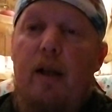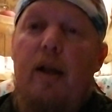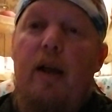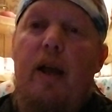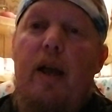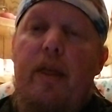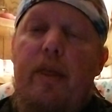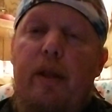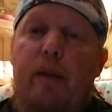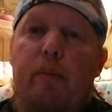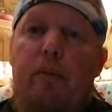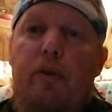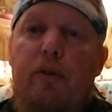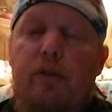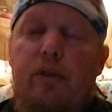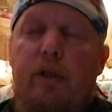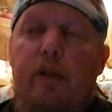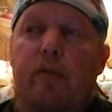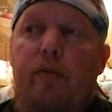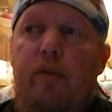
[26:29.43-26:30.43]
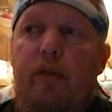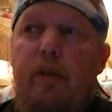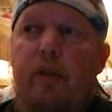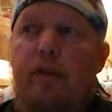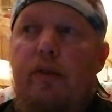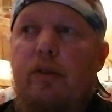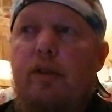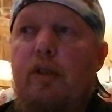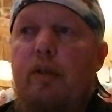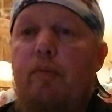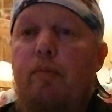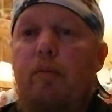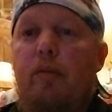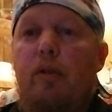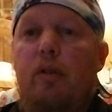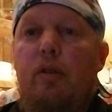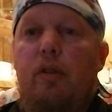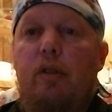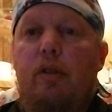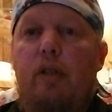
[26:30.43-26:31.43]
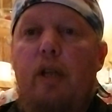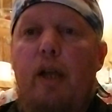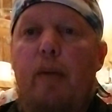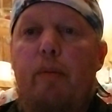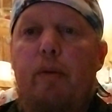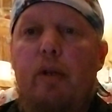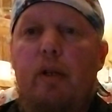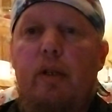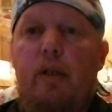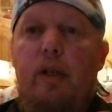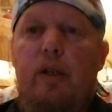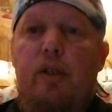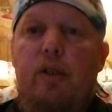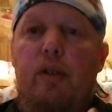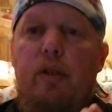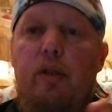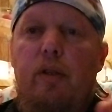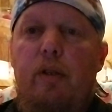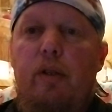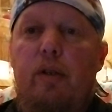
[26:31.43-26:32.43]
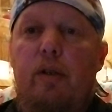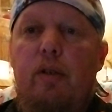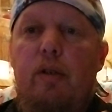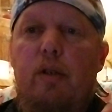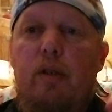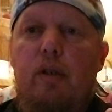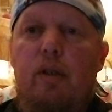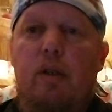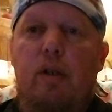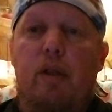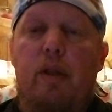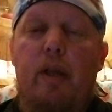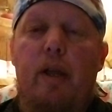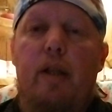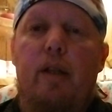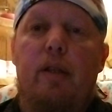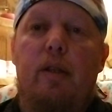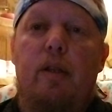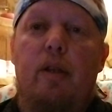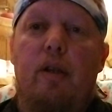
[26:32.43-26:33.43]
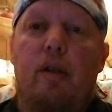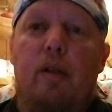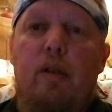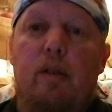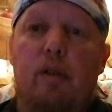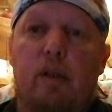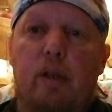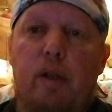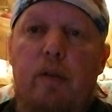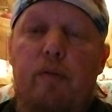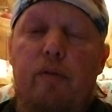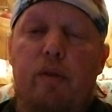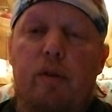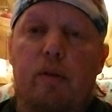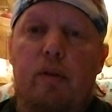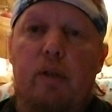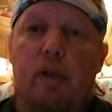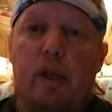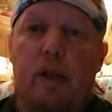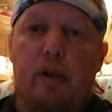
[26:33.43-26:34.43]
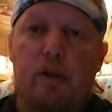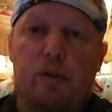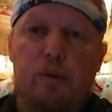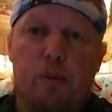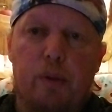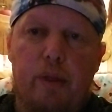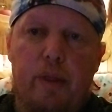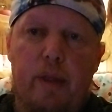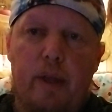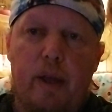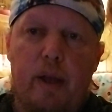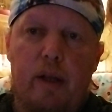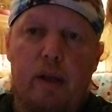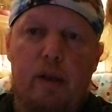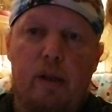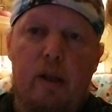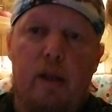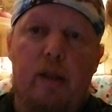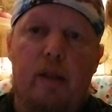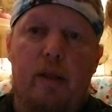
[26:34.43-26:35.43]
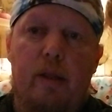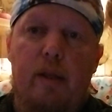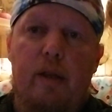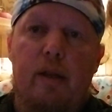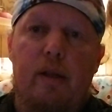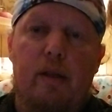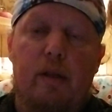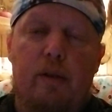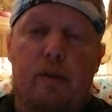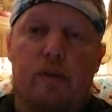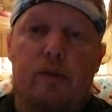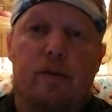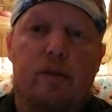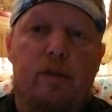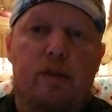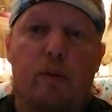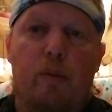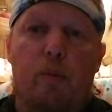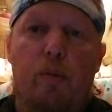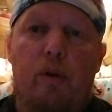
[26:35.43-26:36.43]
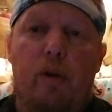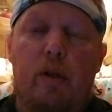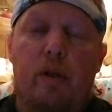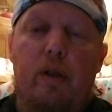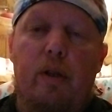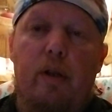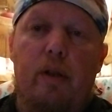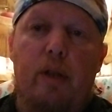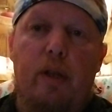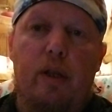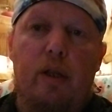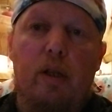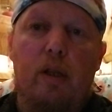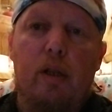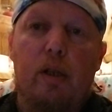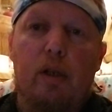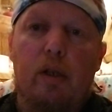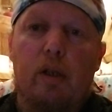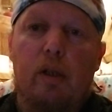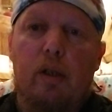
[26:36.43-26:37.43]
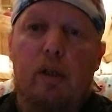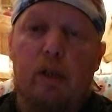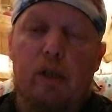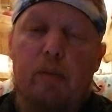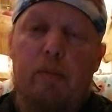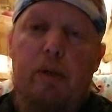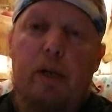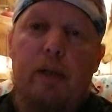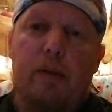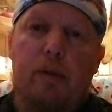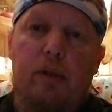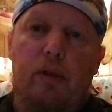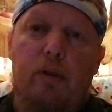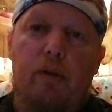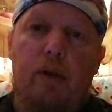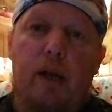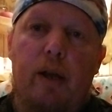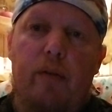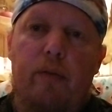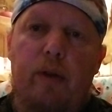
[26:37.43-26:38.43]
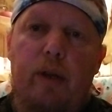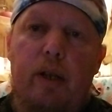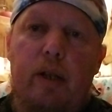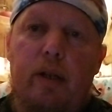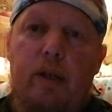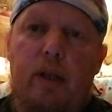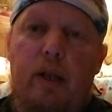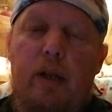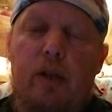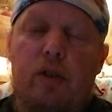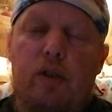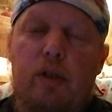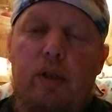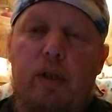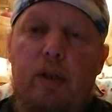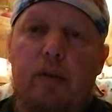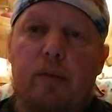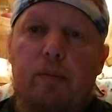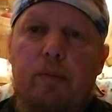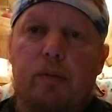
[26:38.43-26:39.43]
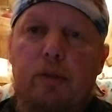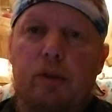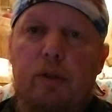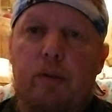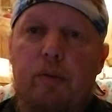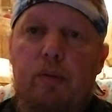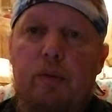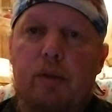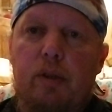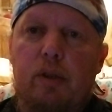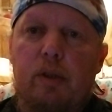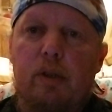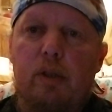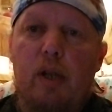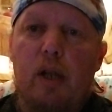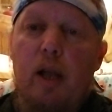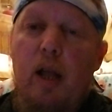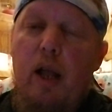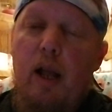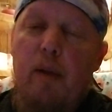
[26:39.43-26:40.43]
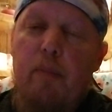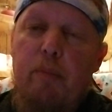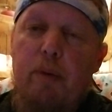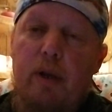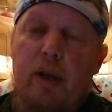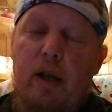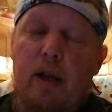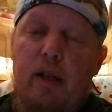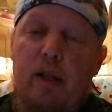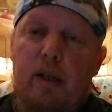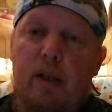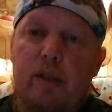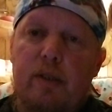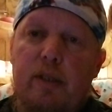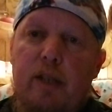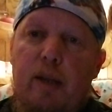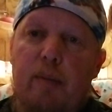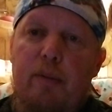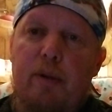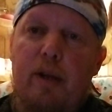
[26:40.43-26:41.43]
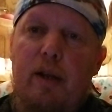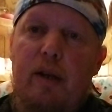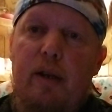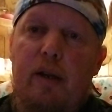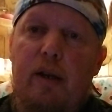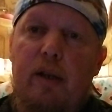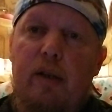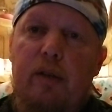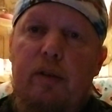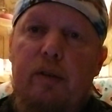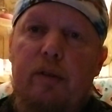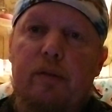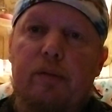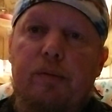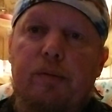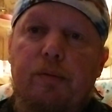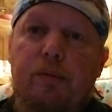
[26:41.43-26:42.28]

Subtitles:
I think most definitely there's some type of connection there that if you're diagnosed with that and that there's somewhere in there that you possibly do have ADHD. So, but like I said, I'm not a doctor.